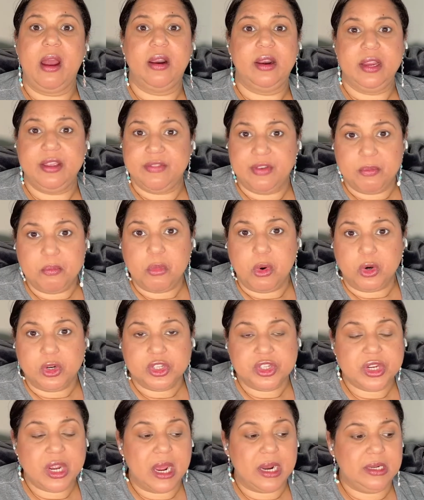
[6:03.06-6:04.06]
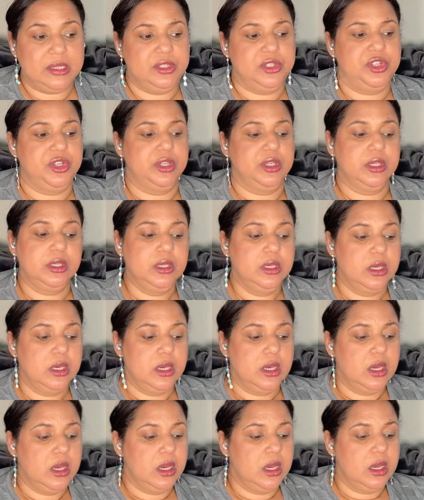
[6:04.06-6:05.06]
even more challenging.
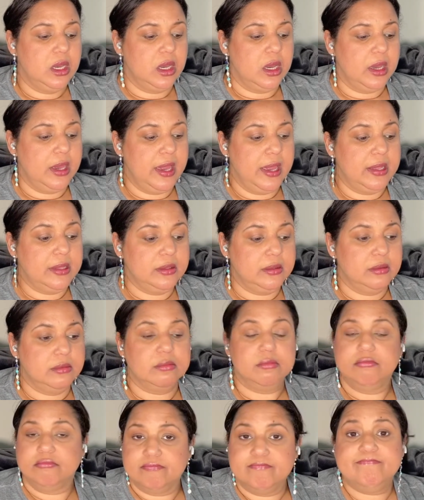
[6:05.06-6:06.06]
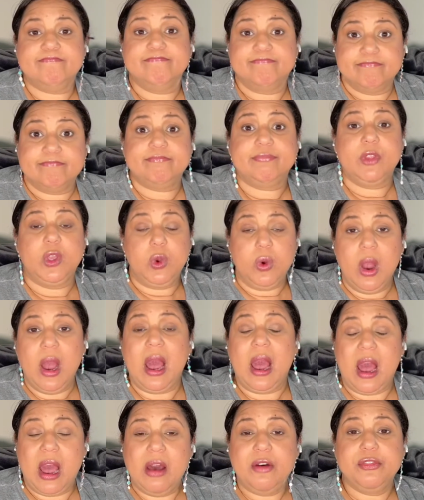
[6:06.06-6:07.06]
And you
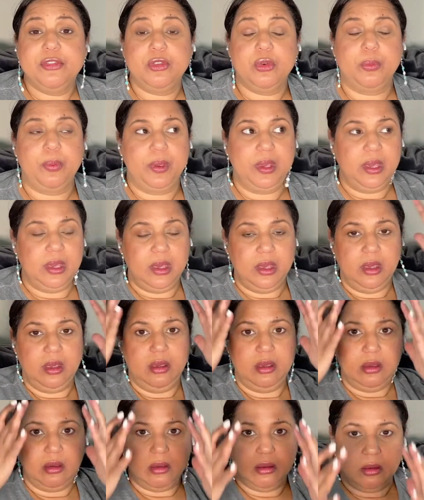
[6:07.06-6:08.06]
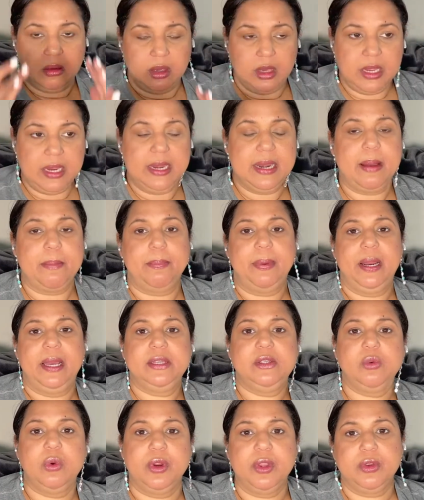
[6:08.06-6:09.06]
have to be in a
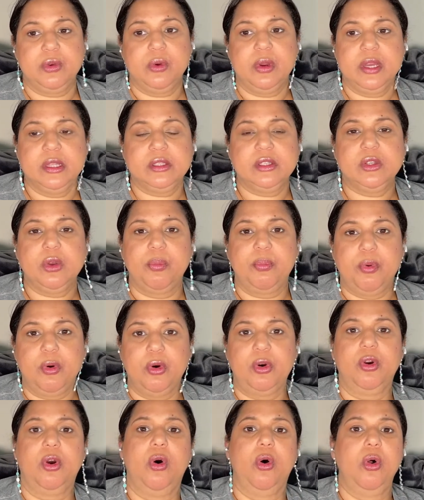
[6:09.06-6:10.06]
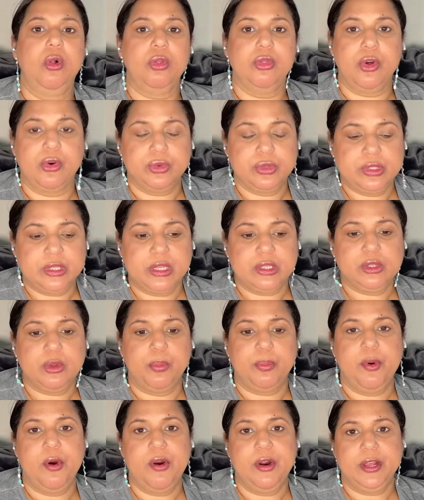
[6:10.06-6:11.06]
place where you can support all those that
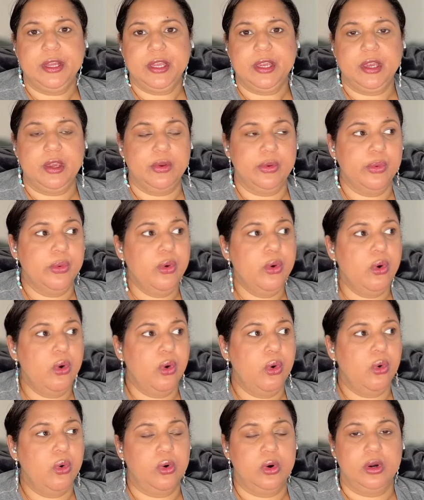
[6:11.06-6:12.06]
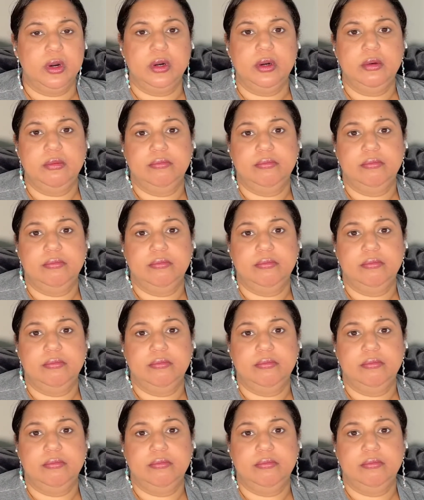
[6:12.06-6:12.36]
supported you, or,